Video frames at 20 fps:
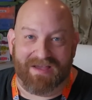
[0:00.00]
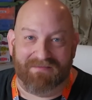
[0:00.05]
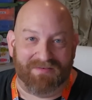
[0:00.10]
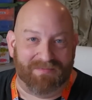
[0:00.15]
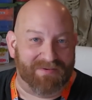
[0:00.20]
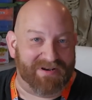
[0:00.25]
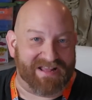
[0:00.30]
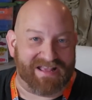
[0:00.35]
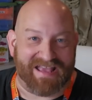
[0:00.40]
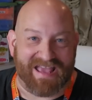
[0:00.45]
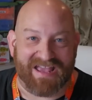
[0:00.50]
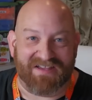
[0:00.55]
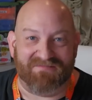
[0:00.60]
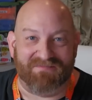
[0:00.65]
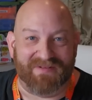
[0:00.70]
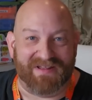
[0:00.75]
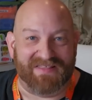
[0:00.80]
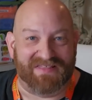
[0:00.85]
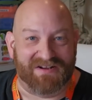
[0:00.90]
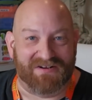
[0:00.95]
everybody gave
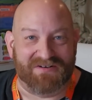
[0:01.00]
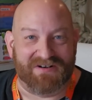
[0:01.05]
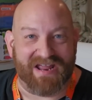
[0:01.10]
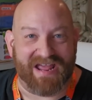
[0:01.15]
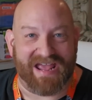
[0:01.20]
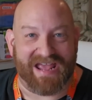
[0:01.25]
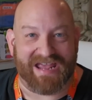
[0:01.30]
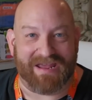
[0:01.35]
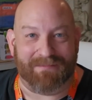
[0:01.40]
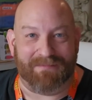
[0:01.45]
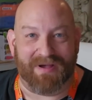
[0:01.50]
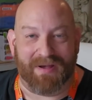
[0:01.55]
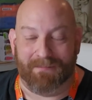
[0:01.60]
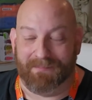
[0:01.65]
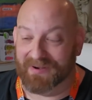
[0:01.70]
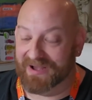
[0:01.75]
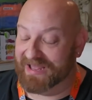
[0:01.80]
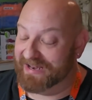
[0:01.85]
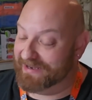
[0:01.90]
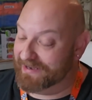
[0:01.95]
me their name,
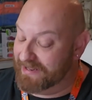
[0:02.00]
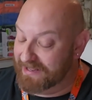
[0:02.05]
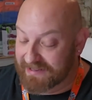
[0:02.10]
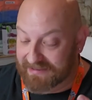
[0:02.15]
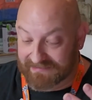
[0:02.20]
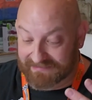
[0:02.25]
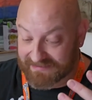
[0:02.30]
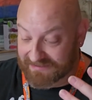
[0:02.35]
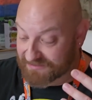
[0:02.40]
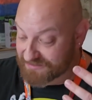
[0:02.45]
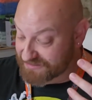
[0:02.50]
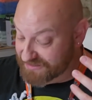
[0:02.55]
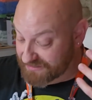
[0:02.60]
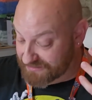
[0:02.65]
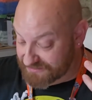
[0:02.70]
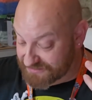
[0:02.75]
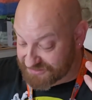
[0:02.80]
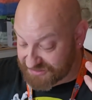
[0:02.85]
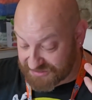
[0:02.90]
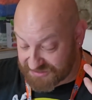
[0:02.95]
but there,
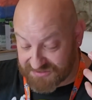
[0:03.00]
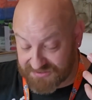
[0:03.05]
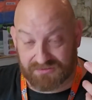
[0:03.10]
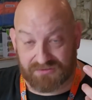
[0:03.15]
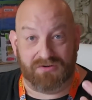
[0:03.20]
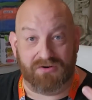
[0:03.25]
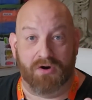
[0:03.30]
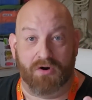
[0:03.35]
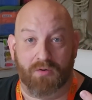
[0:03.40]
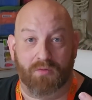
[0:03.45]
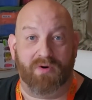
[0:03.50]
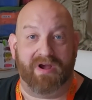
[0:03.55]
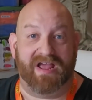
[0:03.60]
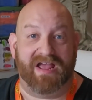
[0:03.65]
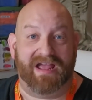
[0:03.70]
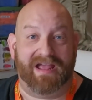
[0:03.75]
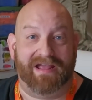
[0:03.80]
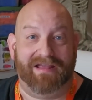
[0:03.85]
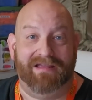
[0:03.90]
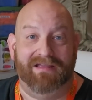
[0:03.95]
there's just no
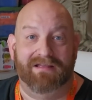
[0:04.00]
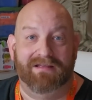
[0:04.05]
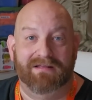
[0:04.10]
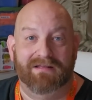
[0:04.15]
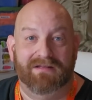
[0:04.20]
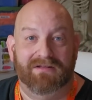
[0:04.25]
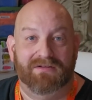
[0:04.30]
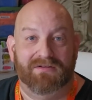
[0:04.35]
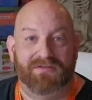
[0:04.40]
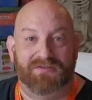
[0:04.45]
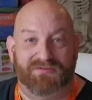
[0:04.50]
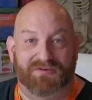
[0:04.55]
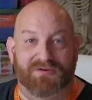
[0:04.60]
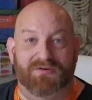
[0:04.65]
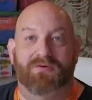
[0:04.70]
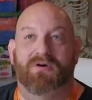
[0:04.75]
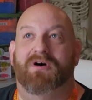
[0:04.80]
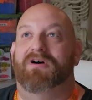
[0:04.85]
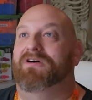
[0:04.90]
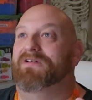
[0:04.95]
way
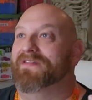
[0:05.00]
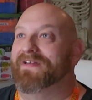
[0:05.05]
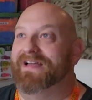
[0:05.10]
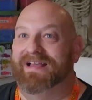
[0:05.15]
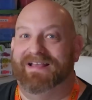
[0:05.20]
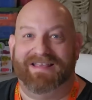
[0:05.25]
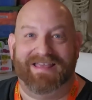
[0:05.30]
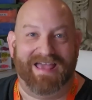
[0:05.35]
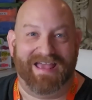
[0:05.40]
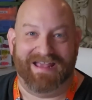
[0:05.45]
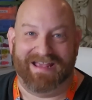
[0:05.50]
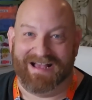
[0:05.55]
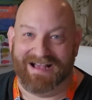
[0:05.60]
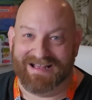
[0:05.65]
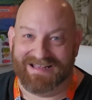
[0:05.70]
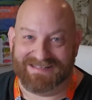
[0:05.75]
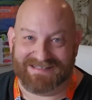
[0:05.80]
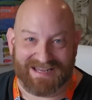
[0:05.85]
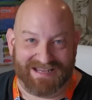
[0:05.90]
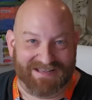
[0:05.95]
through all that
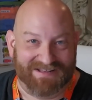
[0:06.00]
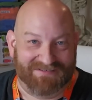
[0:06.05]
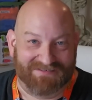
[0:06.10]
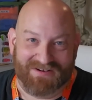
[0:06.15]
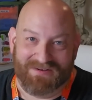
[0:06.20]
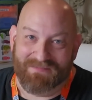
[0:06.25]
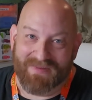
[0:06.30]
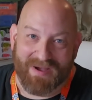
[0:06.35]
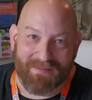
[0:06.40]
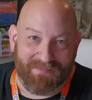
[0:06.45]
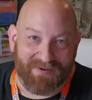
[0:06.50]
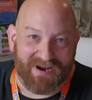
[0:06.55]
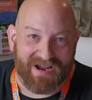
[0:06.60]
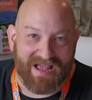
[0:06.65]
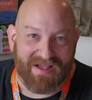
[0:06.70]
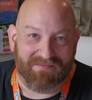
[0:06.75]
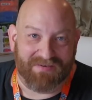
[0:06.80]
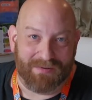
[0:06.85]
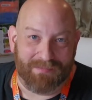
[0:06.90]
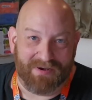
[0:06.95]
chaos, I could remember
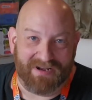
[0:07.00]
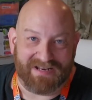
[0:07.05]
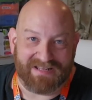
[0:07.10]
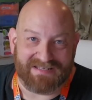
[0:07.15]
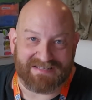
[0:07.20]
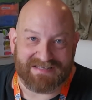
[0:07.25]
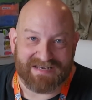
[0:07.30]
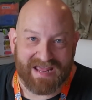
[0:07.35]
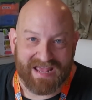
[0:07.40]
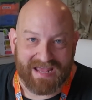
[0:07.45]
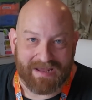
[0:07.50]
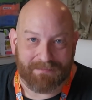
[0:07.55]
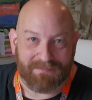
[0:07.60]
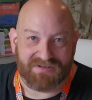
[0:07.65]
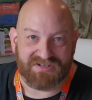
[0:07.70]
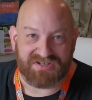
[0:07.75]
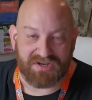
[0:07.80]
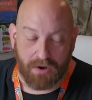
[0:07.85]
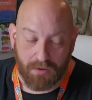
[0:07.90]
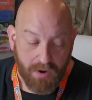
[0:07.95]
everybody's name.
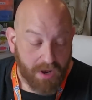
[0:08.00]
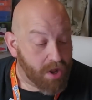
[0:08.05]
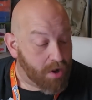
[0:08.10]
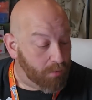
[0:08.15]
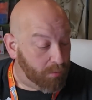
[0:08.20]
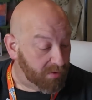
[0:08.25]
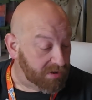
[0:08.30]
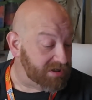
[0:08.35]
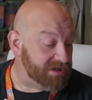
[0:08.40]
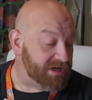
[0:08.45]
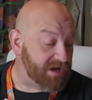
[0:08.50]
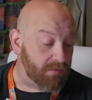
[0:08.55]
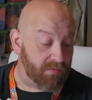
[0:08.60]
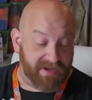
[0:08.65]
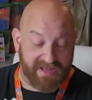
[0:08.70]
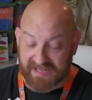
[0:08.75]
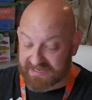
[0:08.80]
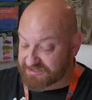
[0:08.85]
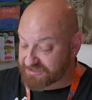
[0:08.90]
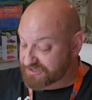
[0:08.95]
So we're going to go
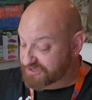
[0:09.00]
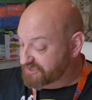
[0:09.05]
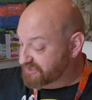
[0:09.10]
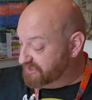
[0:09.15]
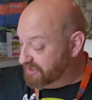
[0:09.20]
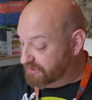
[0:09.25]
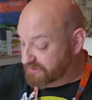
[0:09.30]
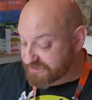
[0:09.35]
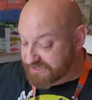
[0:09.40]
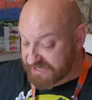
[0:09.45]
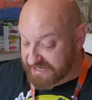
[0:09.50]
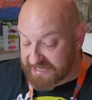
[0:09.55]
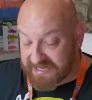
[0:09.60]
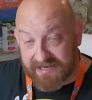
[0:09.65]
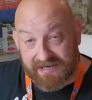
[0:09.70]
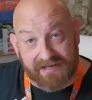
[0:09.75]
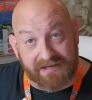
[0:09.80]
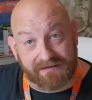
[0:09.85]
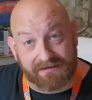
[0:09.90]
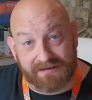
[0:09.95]
ahead and just start
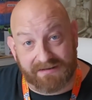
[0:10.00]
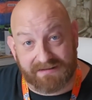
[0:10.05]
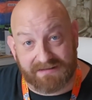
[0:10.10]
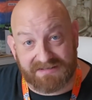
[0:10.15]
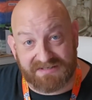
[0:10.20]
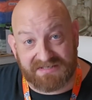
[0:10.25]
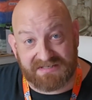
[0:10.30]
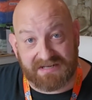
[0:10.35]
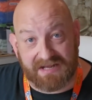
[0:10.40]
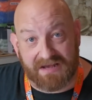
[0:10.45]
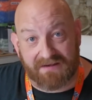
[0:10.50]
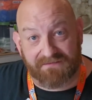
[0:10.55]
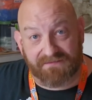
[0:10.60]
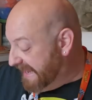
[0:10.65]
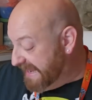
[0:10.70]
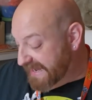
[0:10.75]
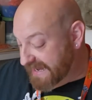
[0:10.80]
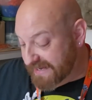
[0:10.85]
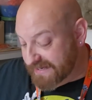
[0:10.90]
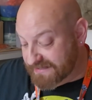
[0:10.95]
digging into this stuff.
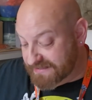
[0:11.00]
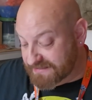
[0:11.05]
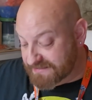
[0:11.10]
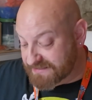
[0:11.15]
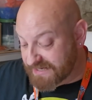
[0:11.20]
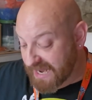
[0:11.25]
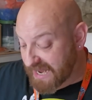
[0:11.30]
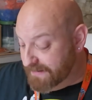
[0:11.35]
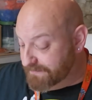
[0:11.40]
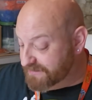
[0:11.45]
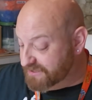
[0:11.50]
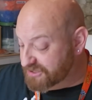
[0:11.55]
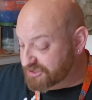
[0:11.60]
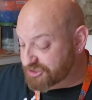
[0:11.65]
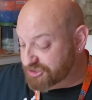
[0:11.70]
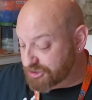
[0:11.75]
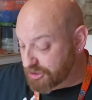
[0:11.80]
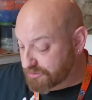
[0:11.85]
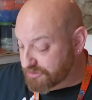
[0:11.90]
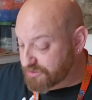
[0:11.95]
And I'm going to
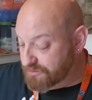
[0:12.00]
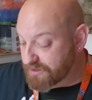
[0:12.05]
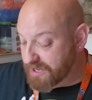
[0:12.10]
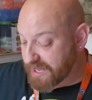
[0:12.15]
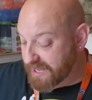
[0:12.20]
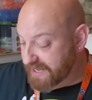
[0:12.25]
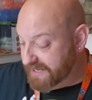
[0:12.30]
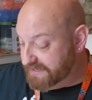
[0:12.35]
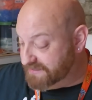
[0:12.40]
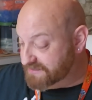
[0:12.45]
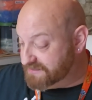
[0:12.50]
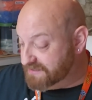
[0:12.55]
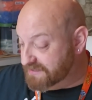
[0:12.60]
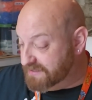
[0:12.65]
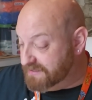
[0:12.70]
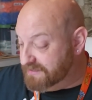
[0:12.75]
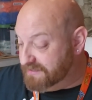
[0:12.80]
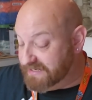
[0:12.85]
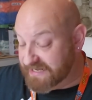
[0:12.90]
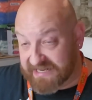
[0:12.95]
show you guys
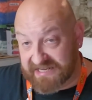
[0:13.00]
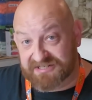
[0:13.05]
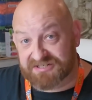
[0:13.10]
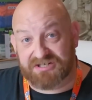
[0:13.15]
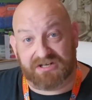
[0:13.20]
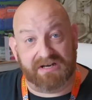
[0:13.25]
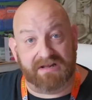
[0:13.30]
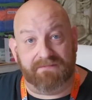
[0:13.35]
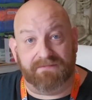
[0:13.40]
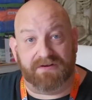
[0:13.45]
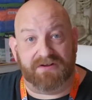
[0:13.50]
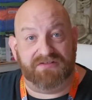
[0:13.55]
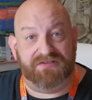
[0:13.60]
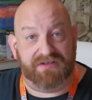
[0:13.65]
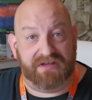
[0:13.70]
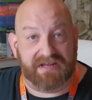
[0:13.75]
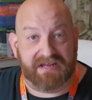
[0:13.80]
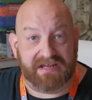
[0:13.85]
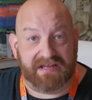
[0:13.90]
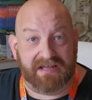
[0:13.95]
each and
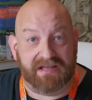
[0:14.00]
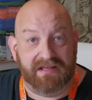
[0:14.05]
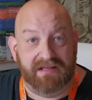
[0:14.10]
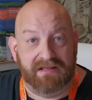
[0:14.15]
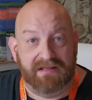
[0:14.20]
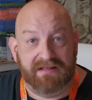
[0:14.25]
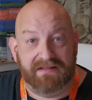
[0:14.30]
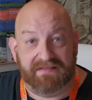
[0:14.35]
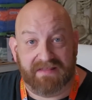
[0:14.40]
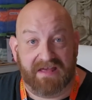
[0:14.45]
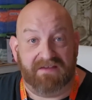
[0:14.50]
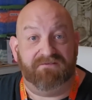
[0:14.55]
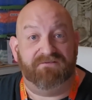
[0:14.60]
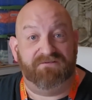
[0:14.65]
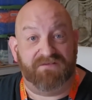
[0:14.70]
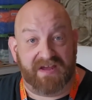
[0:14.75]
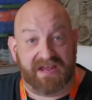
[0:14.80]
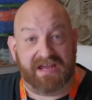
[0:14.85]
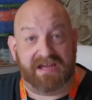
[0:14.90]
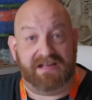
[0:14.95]
everything that
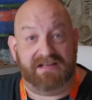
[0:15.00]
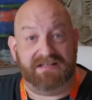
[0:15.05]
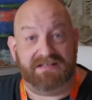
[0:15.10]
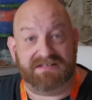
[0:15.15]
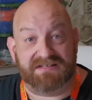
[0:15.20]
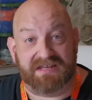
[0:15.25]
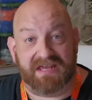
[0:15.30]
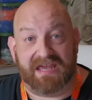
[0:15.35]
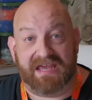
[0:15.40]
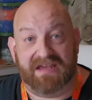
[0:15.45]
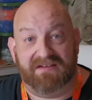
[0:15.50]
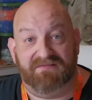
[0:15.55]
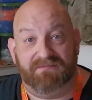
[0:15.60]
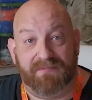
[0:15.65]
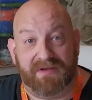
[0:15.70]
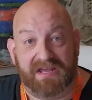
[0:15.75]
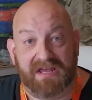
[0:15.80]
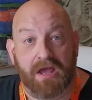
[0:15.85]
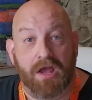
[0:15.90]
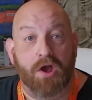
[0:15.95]
fans gave
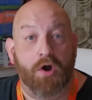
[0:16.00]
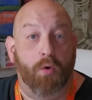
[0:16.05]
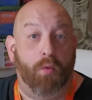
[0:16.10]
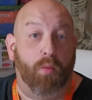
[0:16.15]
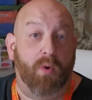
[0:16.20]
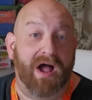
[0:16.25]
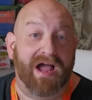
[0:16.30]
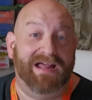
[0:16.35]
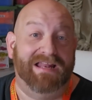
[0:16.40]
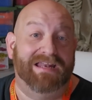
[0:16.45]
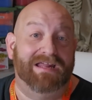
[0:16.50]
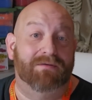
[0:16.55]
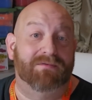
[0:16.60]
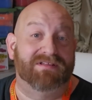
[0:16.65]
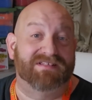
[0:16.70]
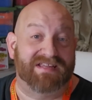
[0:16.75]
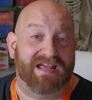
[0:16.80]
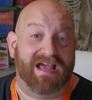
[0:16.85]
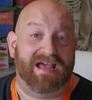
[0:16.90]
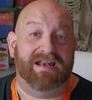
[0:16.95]
me while I
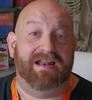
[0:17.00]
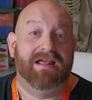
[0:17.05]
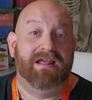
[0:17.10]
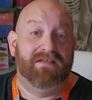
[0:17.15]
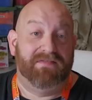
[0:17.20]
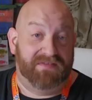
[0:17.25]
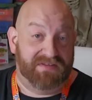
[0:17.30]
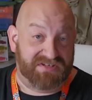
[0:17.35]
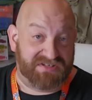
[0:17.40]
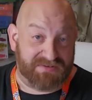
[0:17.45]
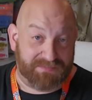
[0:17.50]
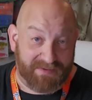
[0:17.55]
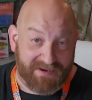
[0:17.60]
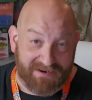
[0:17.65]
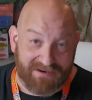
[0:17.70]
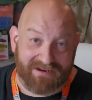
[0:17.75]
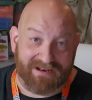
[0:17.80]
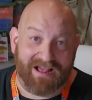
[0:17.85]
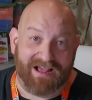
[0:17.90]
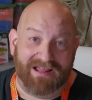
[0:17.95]
was at the
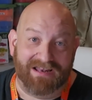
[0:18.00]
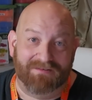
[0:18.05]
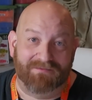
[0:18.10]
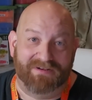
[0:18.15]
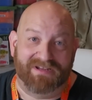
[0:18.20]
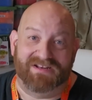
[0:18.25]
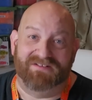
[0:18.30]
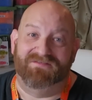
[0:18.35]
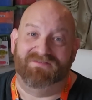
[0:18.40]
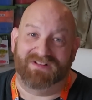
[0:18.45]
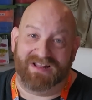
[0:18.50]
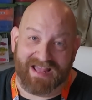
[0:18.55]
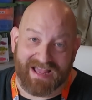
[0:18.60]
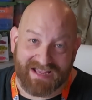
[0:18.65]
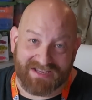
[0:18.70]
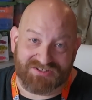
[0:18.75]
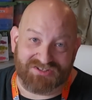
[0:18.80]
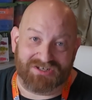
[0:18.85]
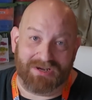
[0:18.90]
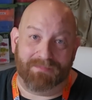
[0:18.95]
Spirit Halloween
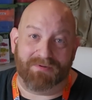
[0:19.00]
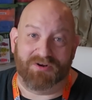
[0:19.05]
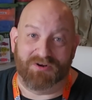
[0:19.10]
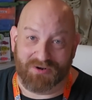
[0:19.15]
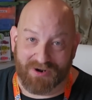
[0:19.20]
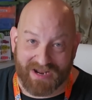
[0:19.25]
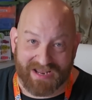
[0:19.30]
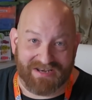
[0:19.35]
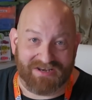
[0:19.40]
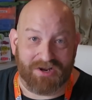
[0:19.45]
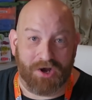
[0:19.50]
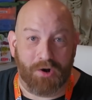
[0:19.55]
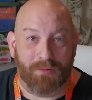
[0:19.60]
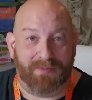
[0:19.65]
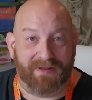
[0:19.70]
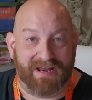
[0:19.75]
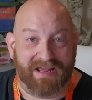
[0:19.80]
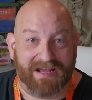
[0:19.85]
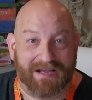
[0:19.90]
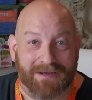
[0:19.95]
flagship grand
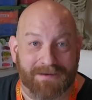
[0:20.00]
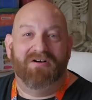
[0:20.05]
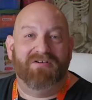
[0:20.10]
opening.